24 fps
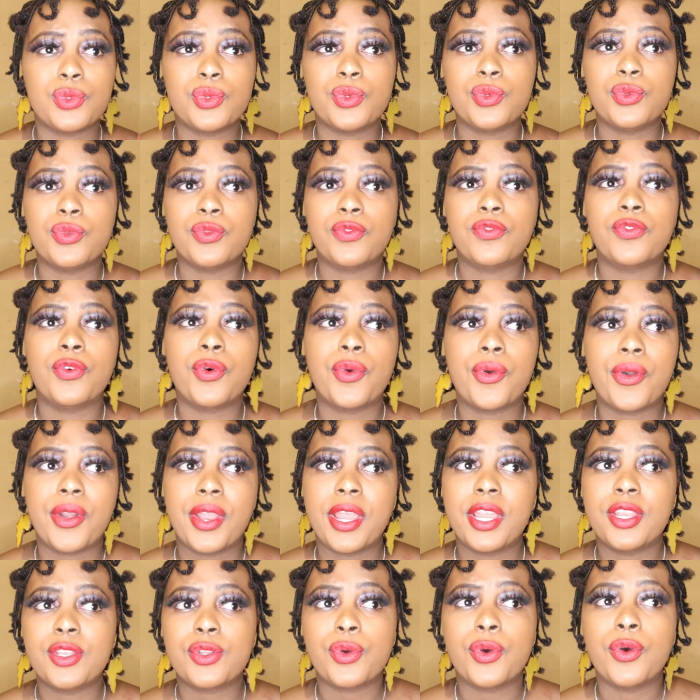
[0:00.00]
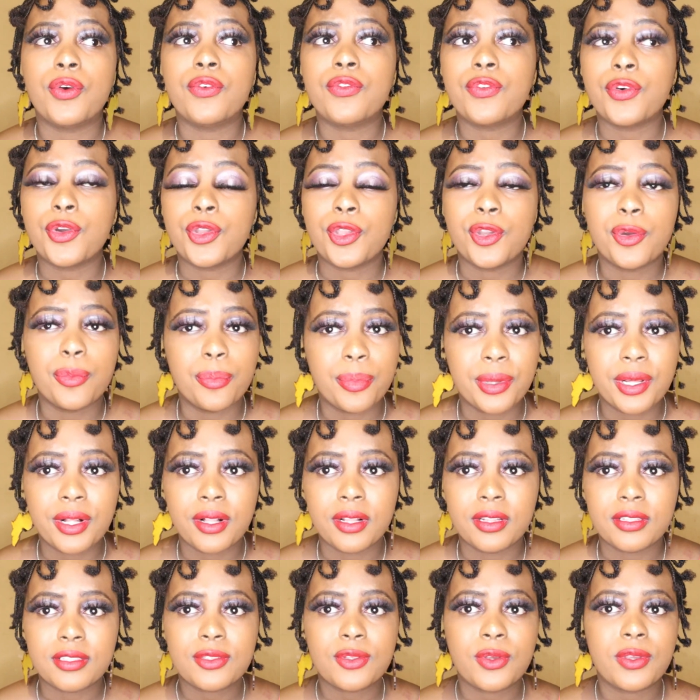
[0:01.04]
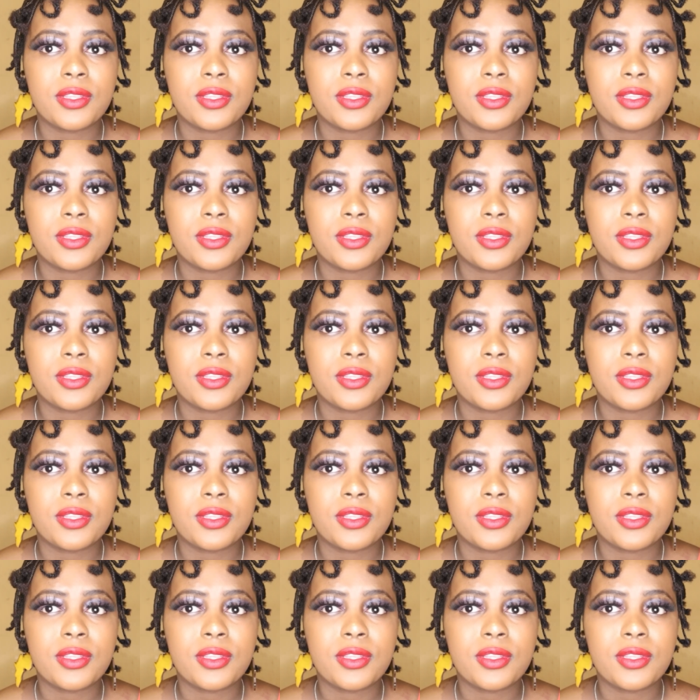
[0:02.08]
to for rent or for your bills.